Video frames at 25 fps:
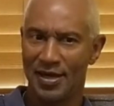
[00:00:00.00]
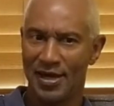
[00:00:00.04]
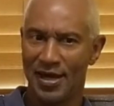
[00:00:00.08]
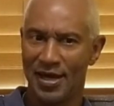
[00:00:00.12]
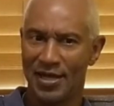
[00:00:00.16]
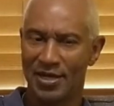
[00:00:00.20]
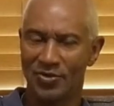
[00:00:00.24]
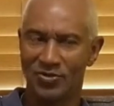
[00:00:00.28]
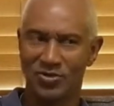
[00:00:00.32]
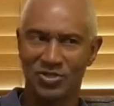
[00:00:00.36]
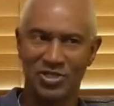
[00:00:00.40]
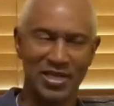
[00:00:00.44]

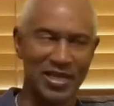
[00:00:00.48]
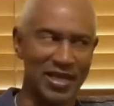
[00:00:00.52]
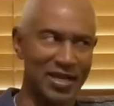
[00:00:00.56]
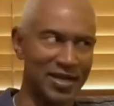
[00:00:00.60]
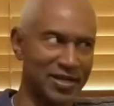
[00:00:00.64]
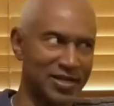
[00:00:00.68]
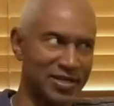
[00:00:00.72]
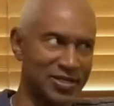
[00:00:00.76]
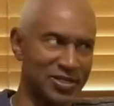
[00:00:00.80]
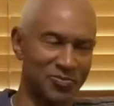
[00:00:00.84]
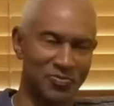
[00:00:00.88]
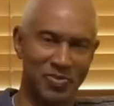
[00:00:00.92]
I don't see
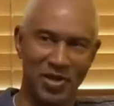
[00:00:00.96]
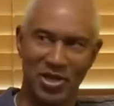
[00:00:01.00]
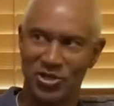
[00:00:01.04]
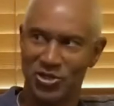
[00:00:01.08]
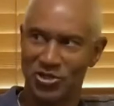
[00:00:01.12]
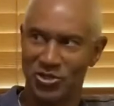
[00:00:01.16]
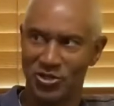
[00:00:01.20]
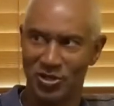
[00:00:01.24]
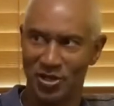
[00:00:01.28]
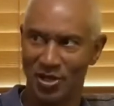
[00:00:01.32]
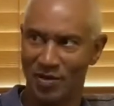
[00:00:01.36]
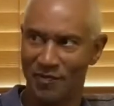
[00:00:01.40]
any
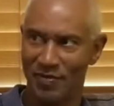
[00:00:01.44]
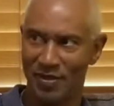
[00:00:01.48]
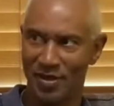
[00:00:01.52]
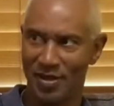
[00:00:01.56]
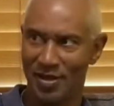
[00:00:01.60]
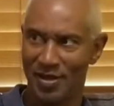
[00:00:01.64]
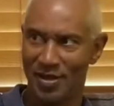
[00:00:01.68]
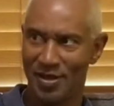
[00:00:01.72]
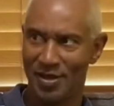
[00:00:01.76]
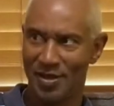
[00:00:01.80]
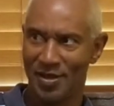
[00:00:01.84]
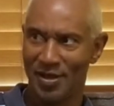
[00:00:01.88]
dissipation of,
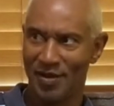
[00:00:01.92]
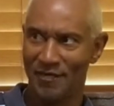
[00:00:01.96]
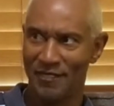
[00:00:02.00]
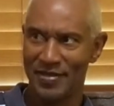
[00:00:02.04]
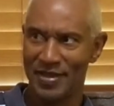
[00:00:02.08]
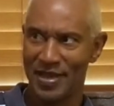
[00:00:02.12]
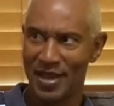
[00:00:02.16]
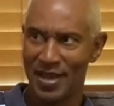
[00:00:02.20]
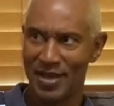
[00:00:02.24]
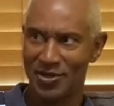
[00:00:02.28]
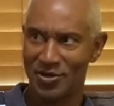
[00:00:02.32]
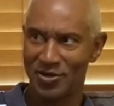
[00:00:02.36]
uh, of
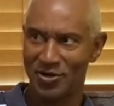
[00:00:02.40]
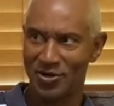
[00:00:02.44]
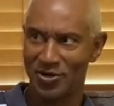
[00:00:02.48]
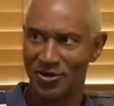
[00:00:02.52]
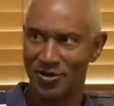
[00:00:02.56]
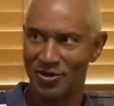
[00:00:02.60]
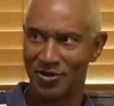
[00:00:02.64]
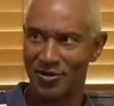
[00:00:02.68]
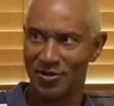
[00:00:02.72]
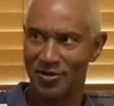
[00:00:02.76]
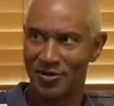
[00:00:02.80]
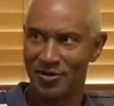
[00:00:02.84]
the
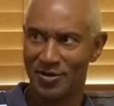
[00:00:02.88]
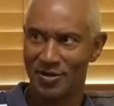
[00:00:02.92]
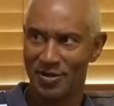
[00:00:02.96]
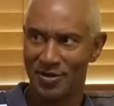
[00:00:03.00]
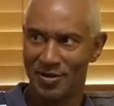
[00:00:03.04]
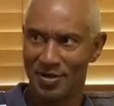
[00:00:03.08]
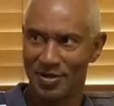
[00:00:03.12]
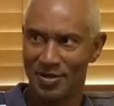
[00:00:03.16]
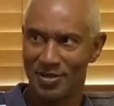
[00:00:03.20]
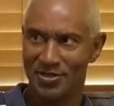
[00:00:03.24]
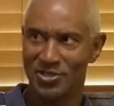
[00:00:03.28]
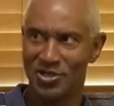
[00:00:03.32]
anger.
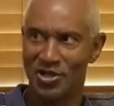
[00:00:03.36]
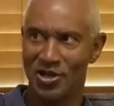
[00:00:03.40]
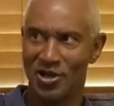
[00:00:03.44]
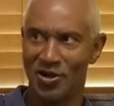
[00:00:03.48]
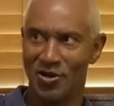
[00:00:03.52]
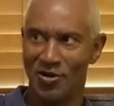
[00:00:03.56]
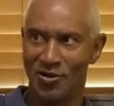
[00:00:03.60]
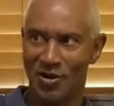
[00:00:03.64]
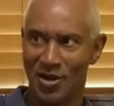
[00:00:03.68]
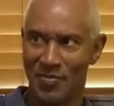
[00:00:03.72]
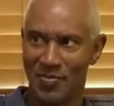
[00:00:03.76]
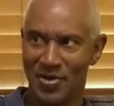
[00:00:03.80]
Right. Do you
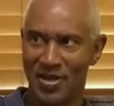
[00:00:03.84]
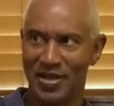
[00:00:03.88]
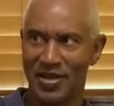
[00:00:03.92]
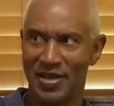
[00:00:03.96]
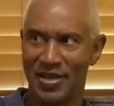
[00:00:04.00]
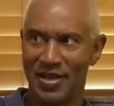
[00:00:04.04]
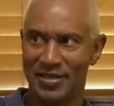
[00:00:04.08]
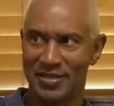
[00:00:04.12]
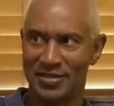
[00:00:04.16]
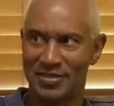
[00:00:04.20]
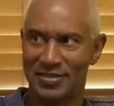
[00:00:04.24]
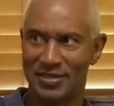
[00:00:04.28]
know? I mean,
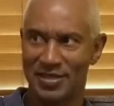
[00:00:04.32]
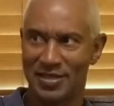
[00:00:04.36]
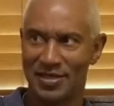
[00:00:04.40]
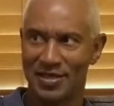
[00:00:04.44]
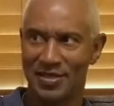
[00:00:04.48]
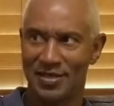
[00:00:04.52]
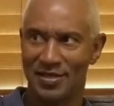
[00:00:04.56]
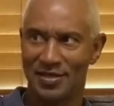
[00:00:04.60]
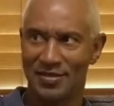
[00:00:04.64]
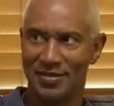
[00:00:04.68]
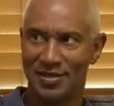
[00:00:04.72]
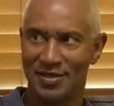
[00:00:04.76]
it's
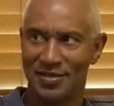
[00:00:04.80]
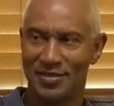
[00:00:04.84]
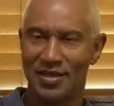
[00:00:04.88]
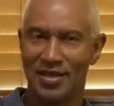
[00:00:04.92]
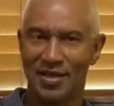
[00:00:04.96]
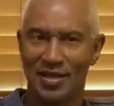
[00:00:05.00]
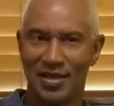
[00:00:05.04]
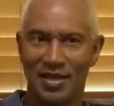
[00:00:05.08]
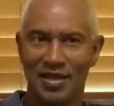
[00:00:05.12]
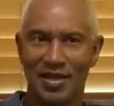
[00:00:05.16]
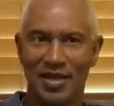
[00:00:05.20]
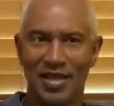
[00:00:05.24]
this,
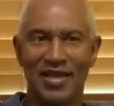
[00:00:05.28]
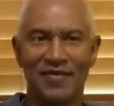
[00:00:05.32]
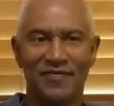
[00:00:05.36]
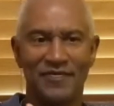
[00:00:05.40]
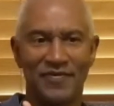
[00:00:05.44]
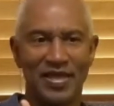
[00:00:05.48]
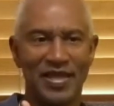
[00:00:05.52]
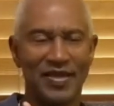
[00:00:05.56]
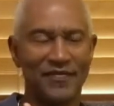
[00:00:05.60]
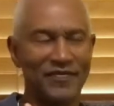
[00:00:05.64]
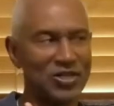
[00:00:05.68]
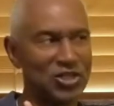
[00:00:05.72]

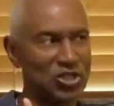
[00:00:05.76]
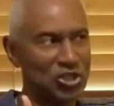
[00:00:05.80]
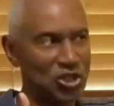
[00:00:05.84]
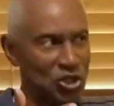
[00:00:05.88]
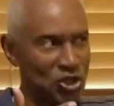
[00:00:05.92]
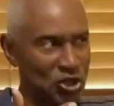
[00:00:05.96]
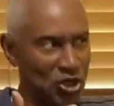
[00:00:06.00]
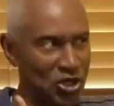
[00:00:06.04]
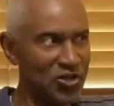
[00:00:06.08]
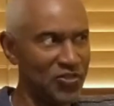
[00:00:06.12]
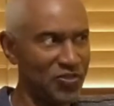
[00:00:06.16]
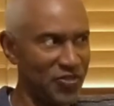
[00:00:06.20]
if, if it's
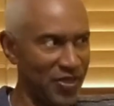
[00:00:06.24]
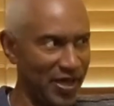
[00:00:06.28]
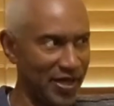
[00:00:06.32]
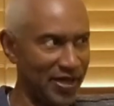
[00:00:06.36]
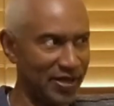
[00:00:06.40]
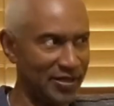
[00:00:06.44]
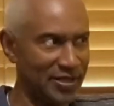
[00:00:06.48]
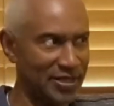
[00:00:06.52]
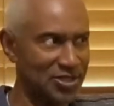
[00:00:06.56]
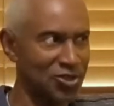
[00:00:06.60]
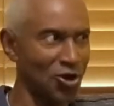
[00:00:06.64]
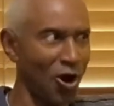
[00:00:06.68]
a good
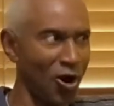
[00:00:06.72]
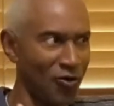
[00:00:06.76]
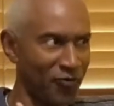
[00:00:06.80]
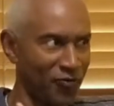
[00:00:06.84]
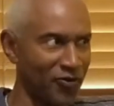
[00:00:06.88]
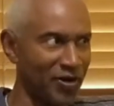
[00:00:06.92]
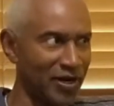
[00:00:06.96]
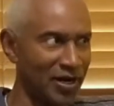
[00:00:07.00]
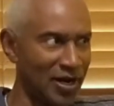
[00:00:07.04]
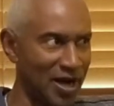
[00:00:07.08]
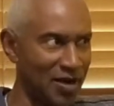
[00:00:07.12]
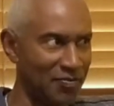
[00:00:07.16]
thing, this
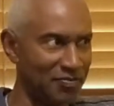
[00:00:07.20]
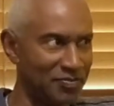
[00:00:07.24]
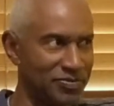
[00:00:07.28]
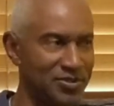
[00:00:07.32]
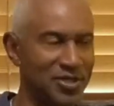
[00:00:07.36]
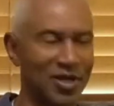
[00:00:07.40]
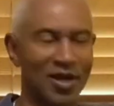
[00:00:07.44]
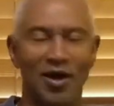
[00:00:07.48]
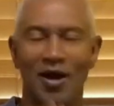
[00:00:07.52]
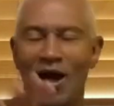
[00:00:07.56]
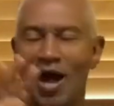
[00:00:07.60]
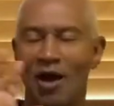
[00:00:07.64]
offering up.
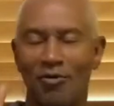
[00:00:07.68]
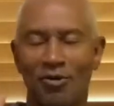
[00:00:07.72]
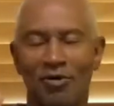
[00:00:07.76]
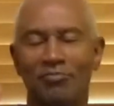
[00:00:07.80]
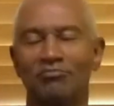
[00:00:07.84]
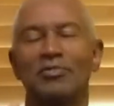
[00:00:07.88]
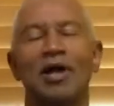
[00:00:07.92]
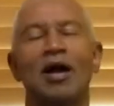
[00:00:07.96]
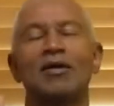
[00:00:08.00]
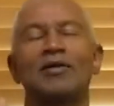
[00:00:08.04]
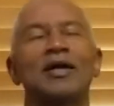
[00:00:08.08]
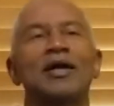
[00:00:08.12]
You know, I
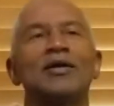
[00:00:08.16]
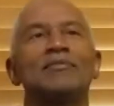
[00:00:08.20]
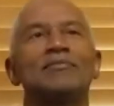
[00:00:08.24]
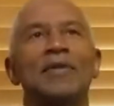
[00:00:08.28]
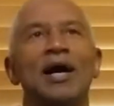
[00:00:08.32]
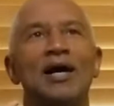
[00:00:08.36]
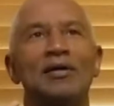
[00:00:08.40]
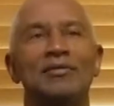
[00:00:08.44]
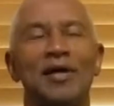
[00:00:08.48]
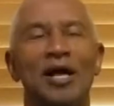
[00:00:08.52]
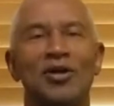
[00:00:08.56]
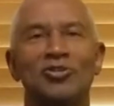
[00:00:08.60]
won't. Okay,
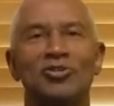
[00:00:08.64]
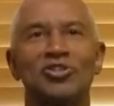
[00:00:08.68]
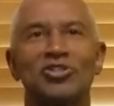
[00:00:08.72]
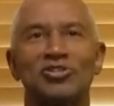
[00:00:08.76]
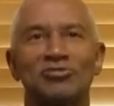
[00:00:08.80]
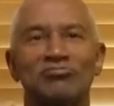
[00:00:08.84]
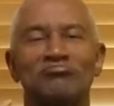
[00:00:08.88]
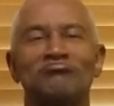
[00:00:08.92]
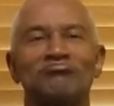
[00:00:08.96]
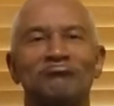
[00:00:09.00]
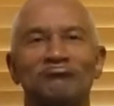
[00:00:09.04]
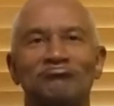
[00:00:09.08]
I'll, I'll
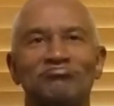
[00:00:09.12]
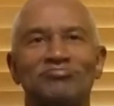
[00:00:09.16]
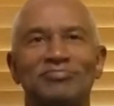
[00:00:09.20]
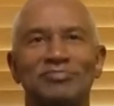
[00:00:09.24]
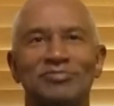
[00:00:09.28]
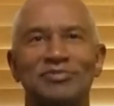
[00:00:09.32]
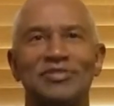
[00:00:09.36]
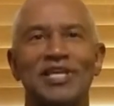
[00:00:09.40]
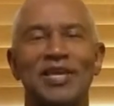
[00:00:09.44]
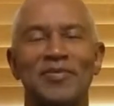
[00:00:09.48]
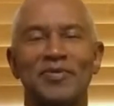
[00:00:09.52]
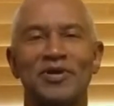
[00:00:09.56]
just
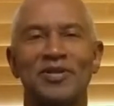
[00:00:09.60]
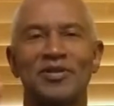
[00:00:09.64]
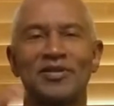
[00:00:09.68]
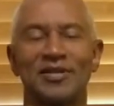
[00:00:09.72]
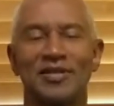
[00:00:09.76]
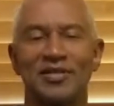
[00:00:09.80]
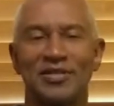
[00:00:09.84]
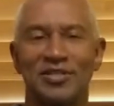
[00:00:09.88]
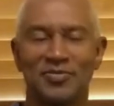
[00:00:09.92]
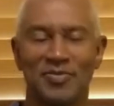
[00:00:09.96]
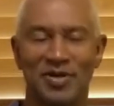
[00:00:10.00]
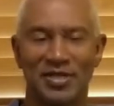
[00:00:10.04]
keep it
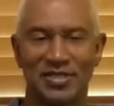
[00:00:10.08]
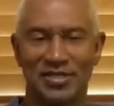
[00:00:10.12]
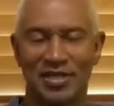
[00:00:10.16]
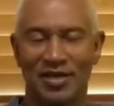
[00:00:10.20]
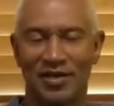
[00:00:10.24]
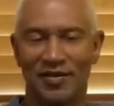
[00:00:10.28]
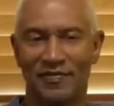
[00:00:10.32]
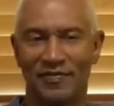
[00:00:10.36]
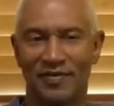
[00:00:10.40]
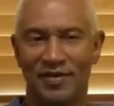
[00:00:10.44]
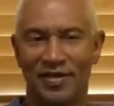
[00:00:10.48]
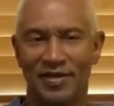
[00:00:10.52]
to
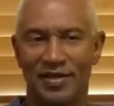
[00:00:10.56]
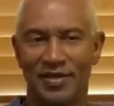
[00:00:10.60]
myself.